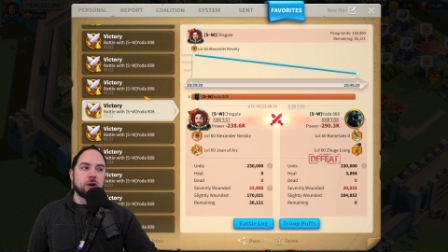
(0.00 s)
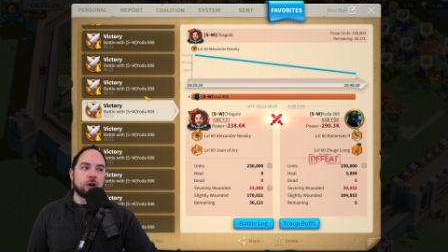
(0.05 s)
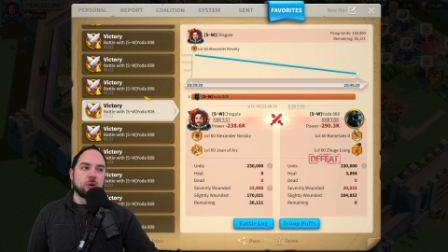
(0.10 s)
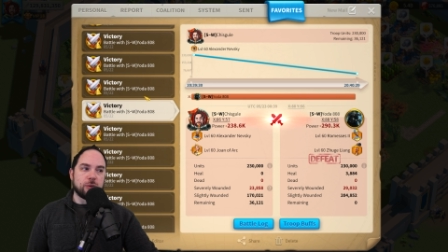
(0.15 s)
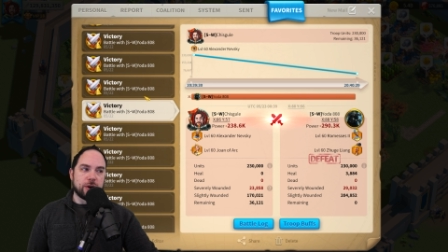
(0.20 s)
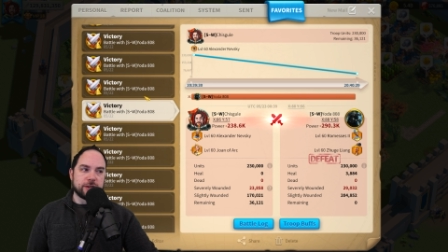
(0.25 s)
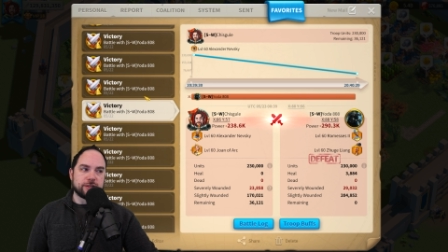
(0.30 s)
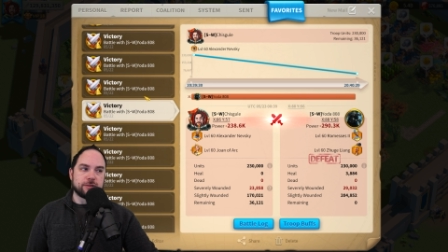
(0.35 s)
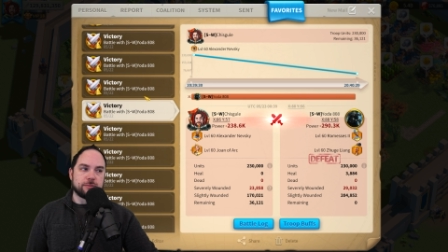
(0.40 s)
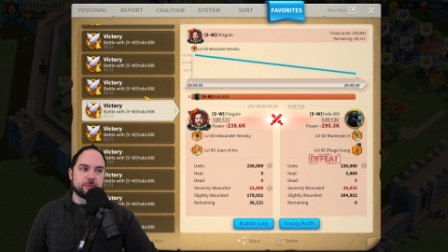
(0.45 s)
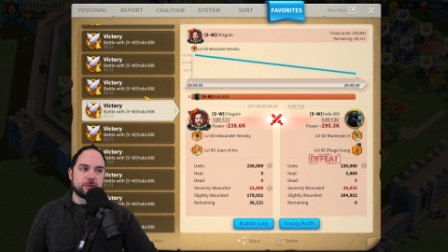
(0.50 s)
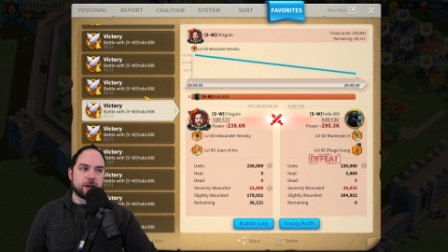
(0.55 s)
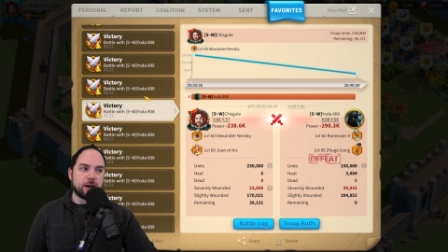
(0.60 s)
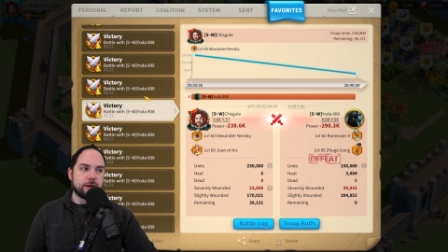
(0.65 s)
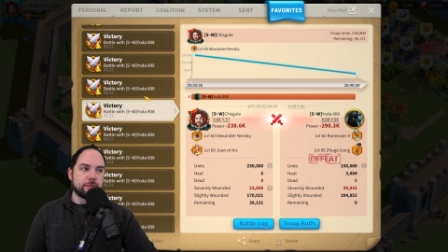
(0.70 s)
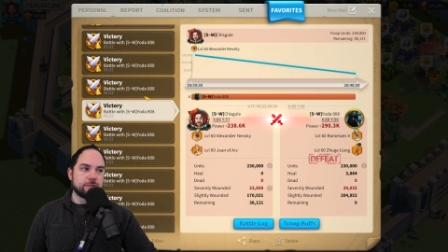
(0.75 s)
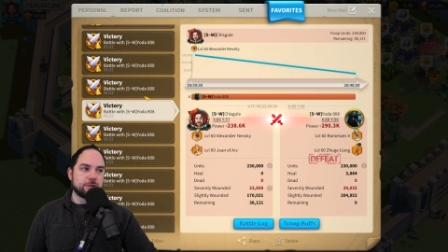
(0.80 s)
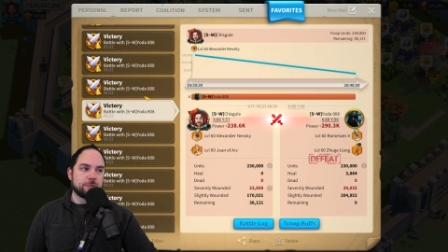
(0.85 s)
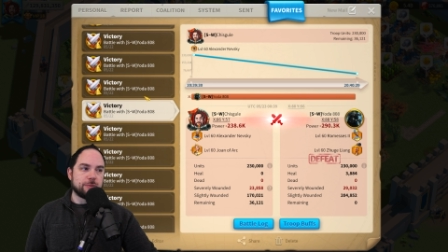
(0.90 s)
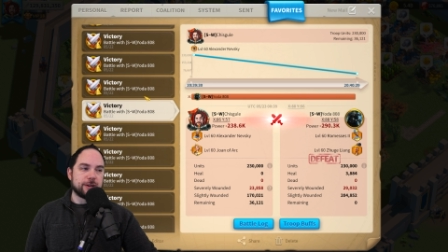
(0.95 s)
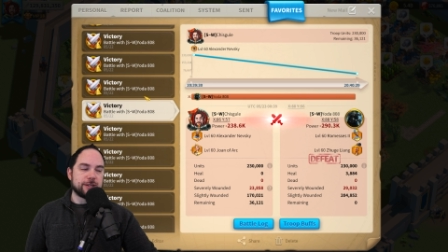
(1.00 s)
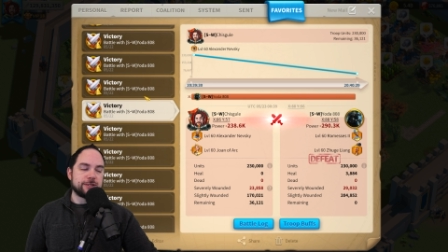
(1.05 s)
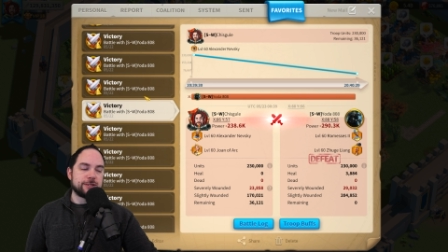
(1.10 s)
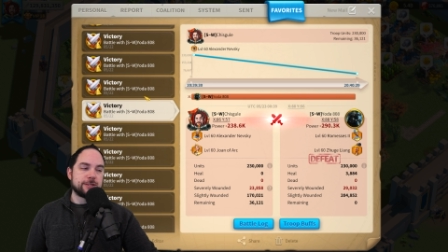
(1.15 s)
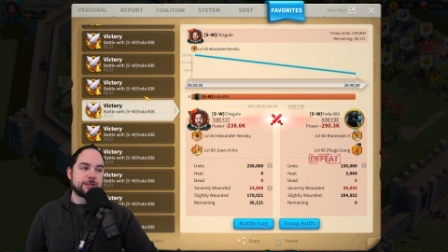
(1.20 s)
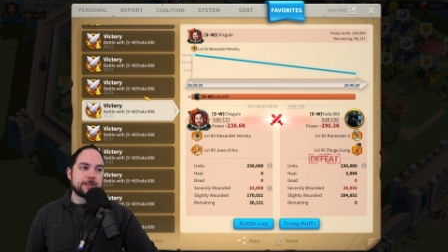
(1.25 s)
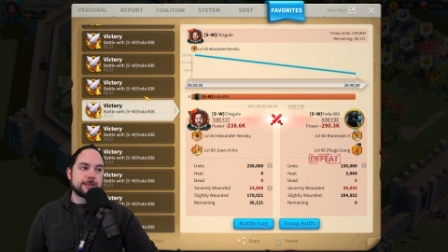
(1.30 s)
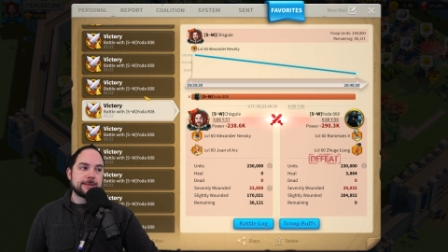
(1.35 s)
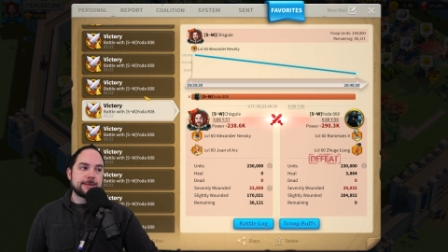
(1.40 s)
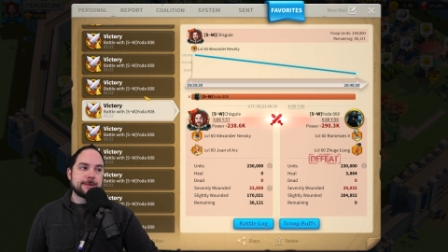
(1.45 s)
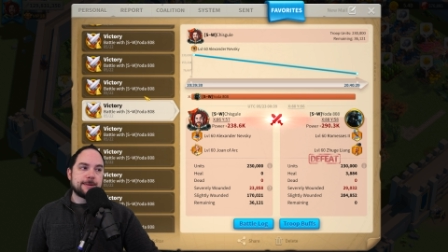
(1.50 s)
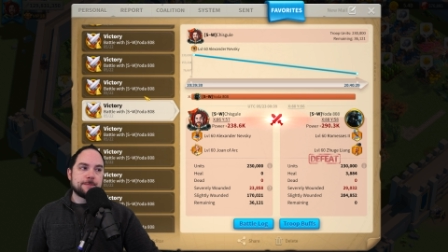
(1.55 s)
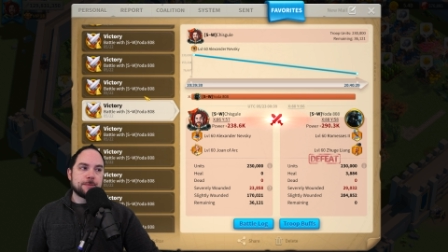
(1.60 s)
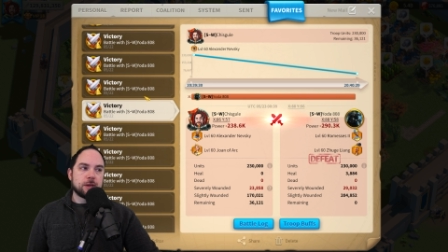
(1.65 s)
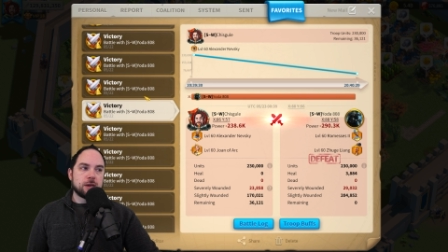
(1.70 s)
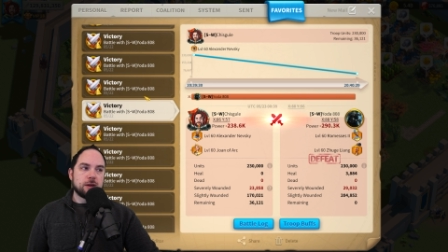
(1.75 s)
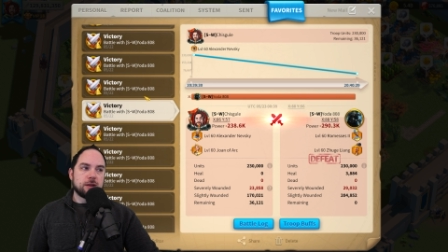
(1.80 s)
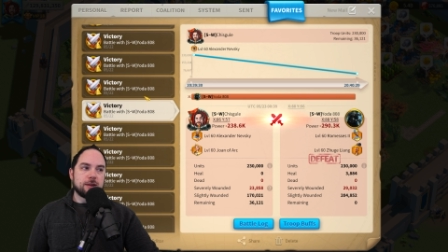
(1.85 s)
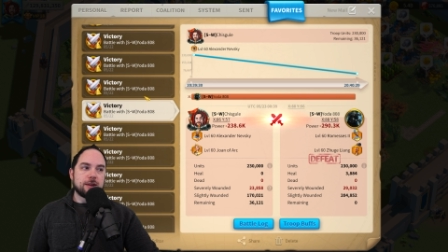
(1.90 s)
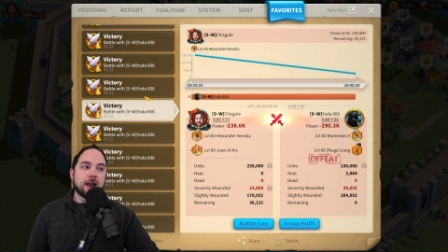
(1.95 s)
run away sometimes, but
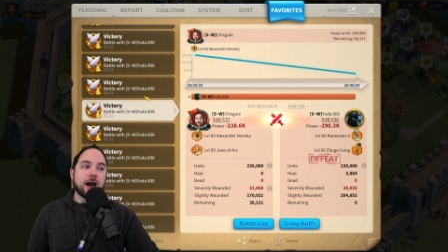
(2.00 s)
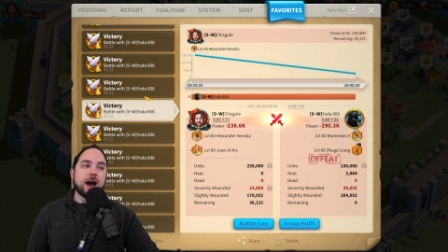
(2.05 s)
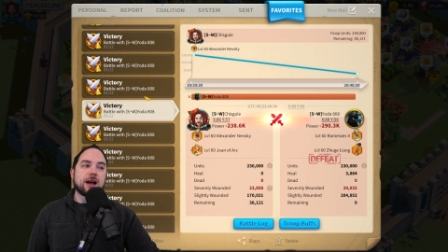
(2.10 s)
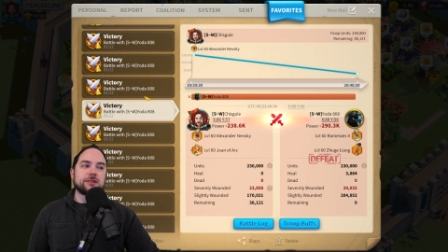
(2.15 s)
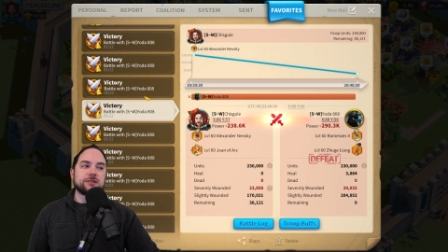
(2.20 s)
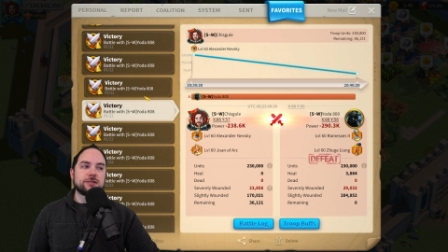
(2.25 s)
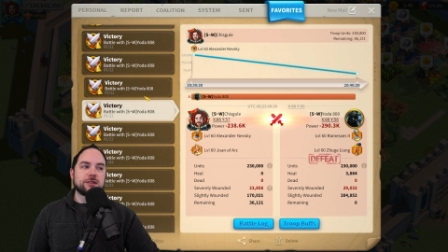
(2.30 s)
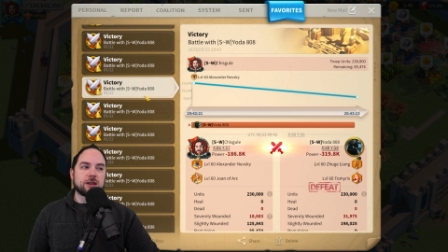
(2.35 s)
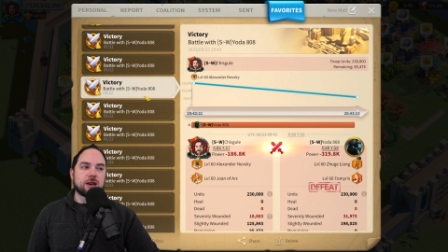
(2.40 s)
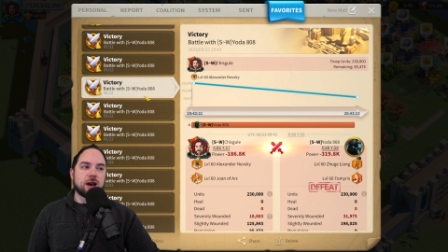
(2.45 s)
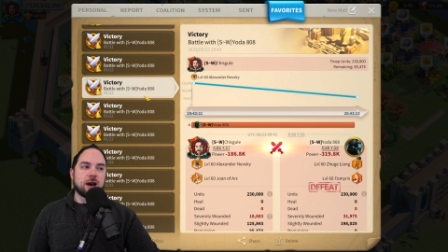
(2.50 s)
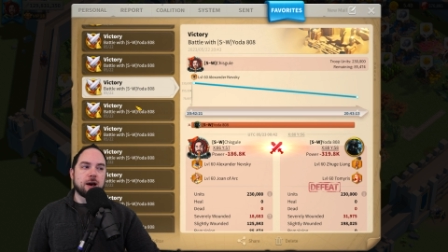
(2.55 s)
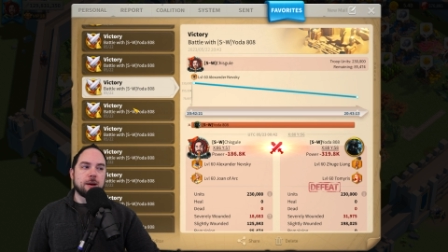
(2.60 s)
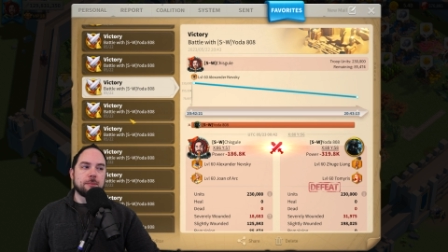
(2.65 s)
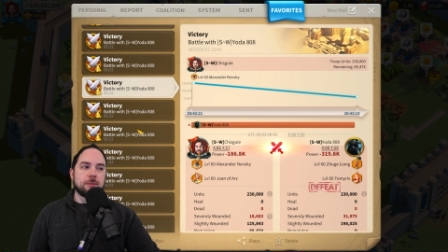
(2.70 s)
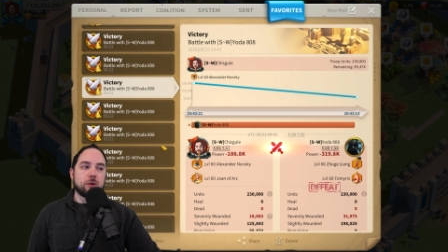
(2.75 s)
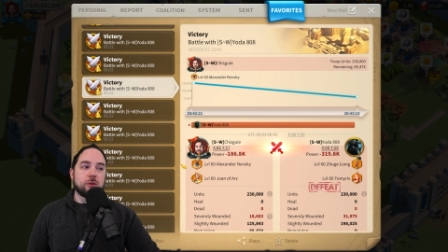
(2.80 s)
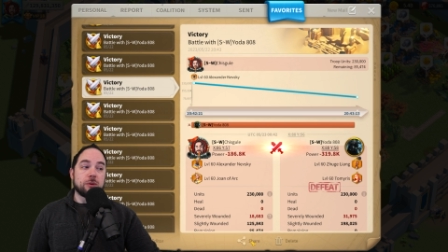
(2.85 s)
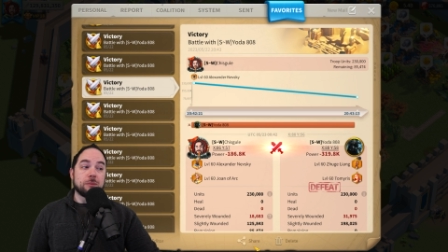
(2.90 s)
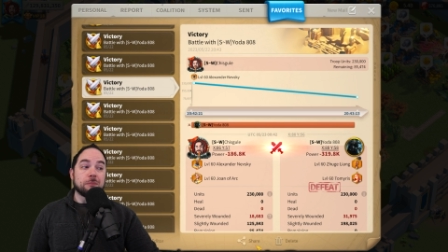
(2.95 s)
not's the combo,